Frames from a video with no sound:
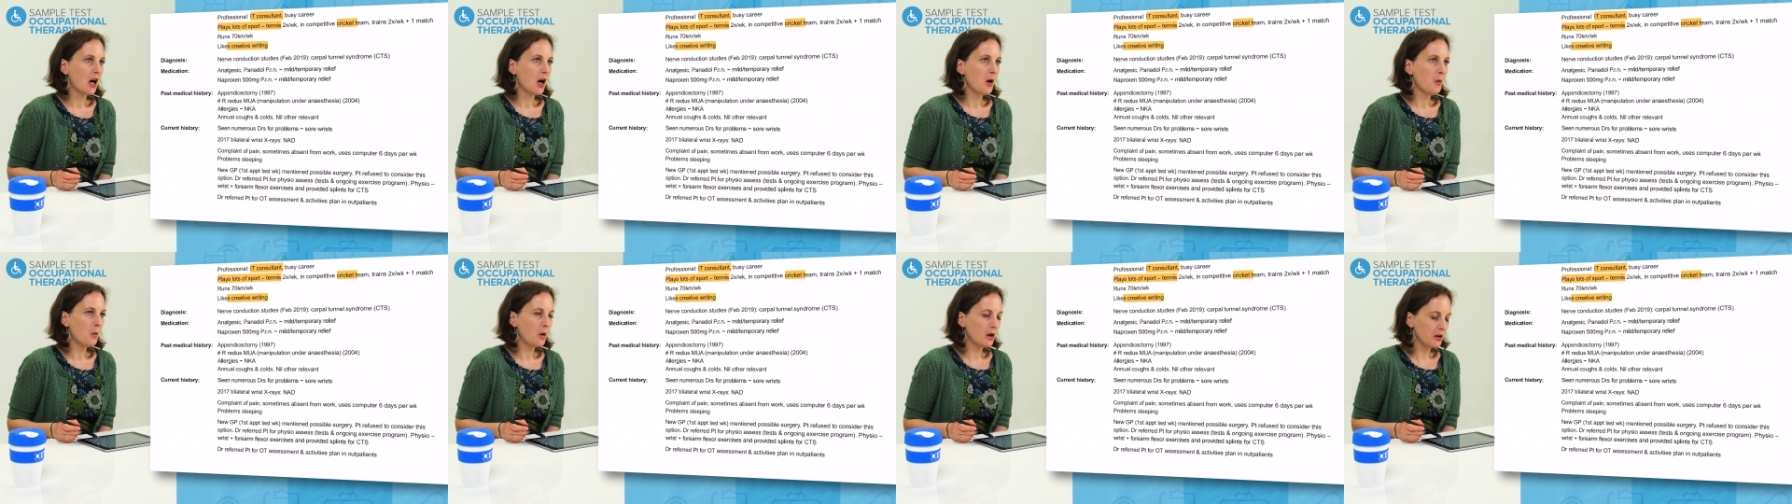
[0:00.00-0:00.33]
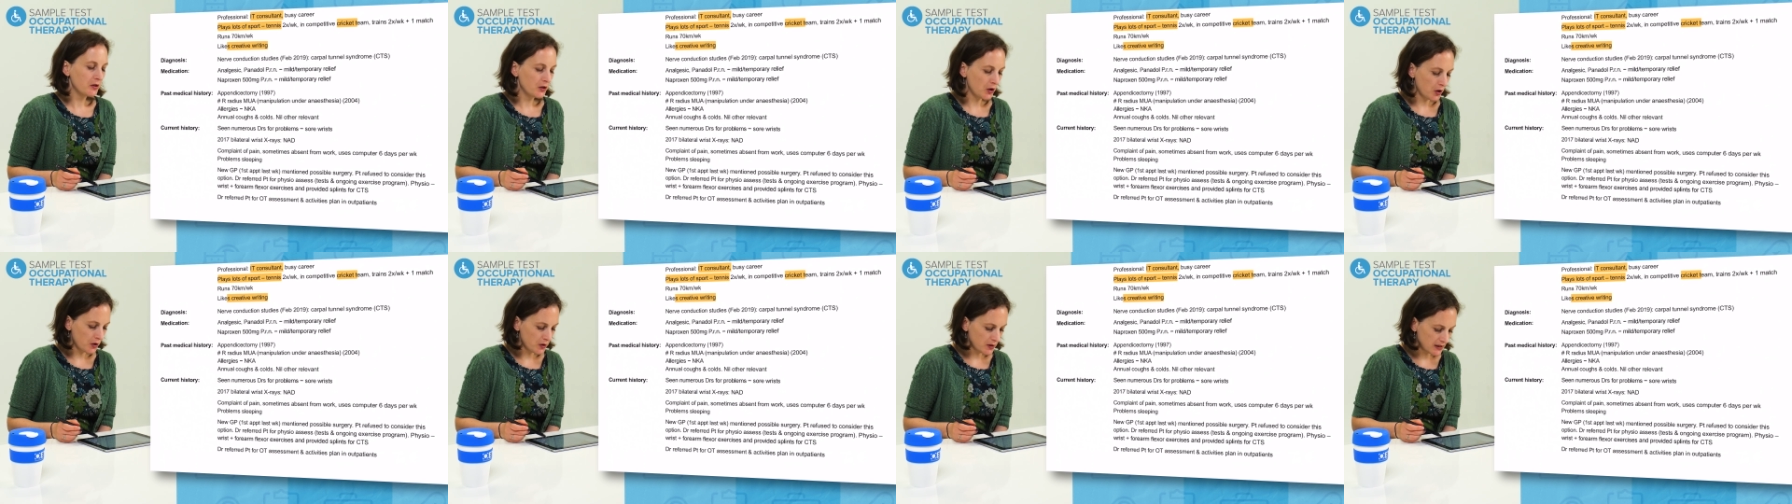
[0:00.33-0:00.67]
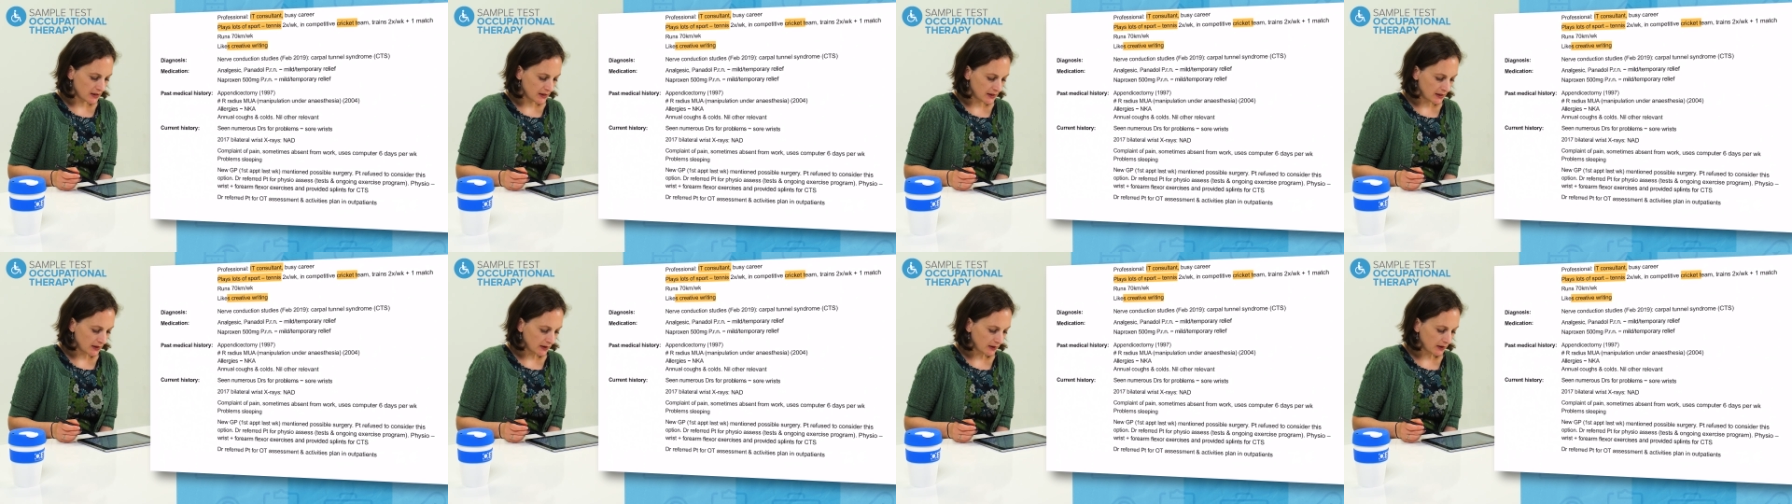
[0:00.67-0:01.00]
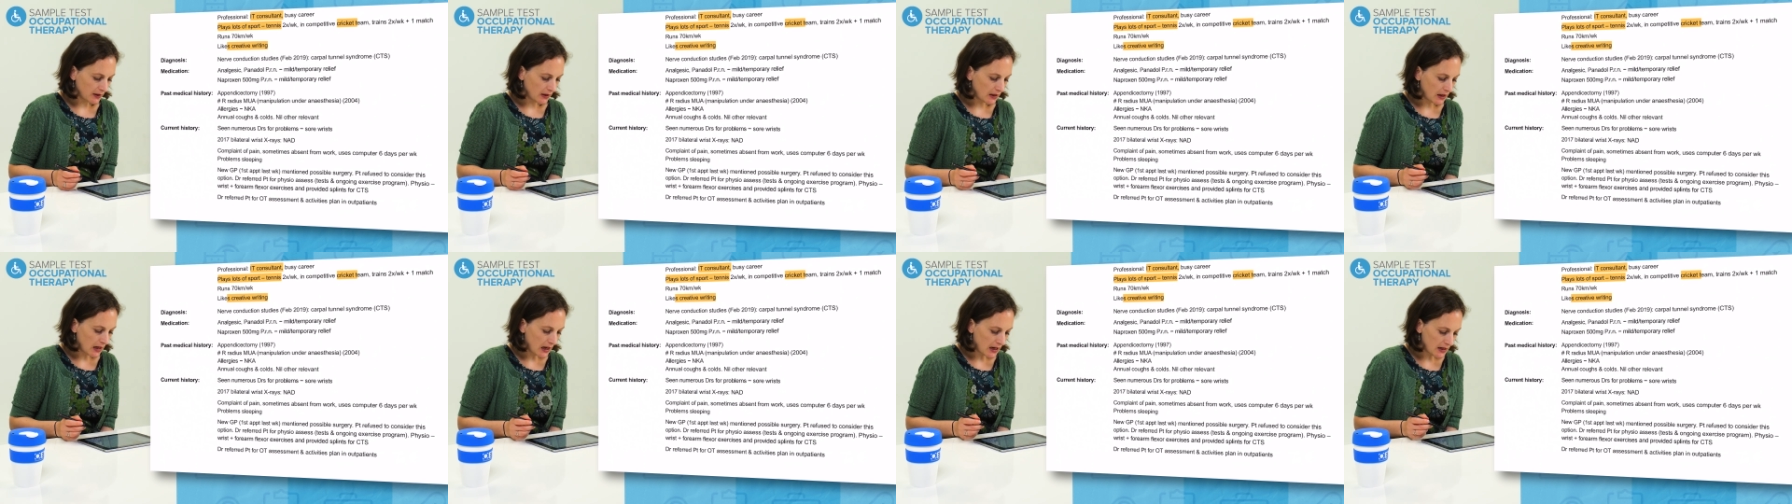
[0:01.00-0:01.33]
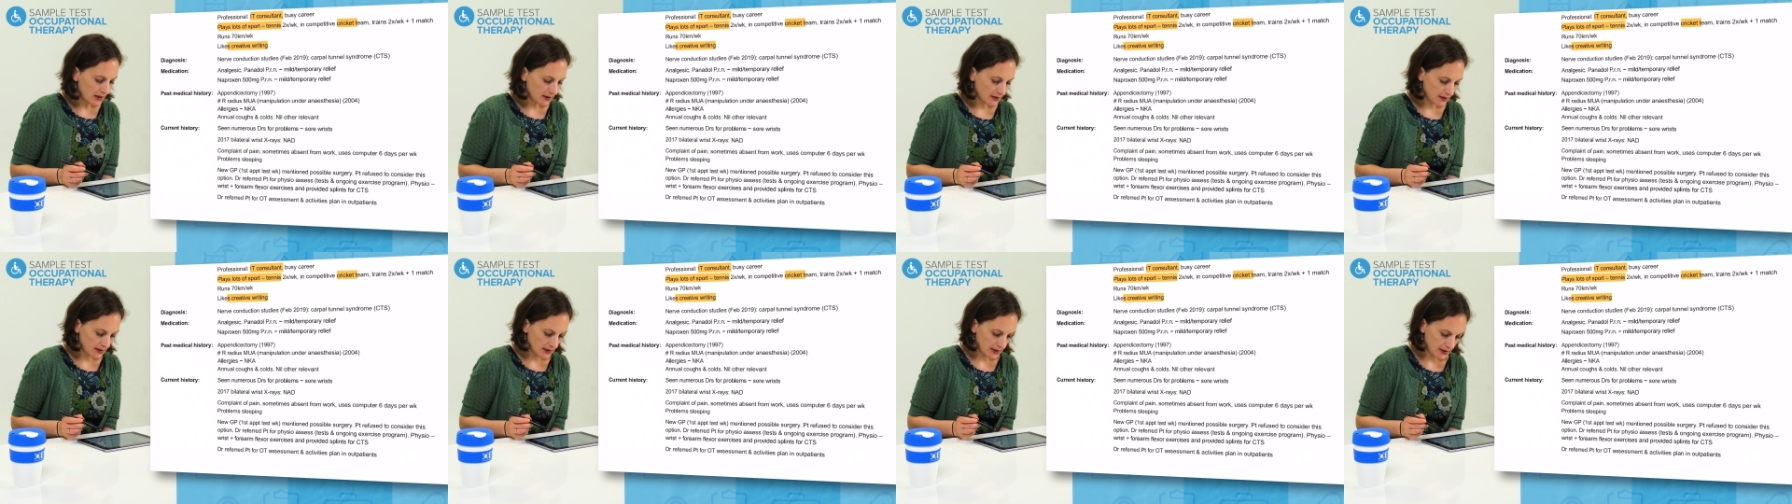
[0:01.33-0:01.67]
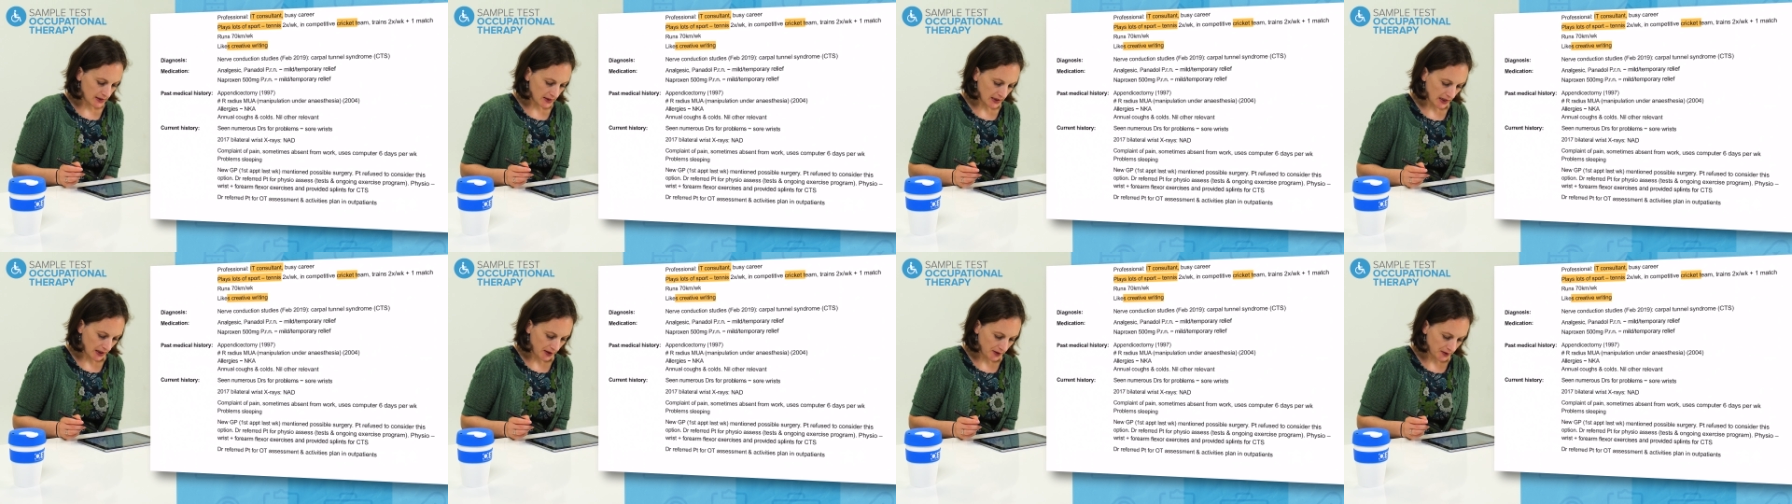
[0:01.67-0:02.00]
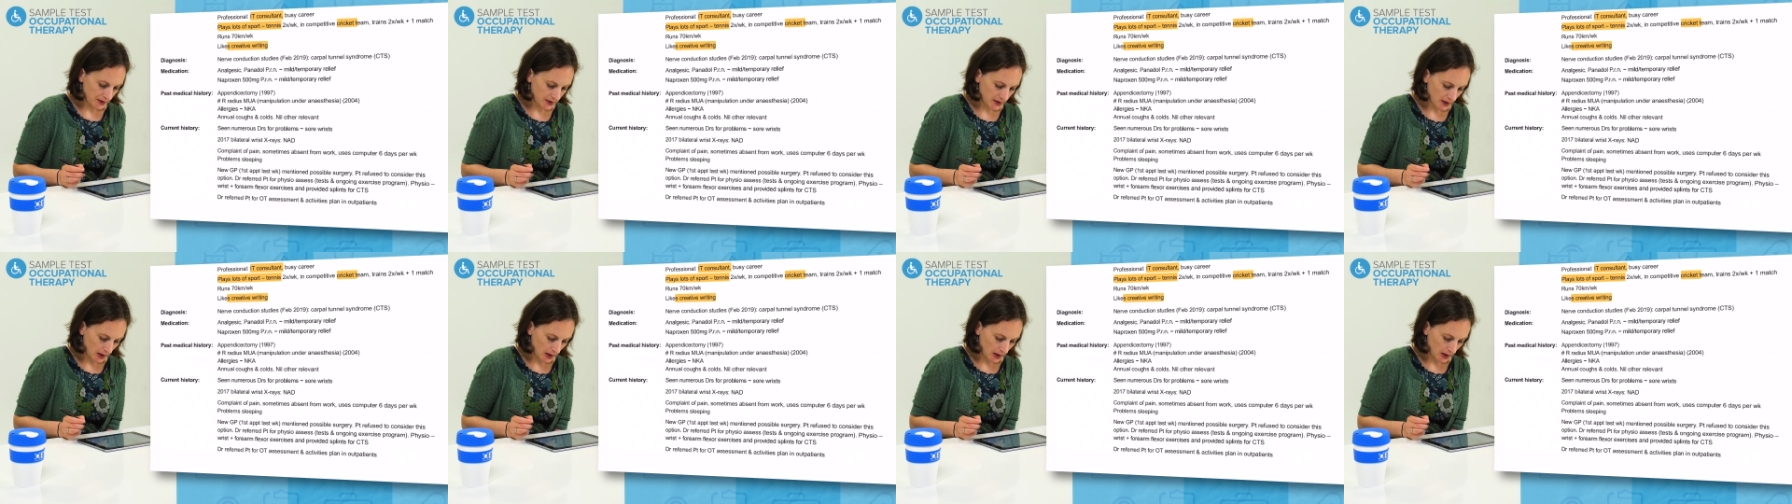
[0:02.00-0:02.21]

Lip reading: while noting the last details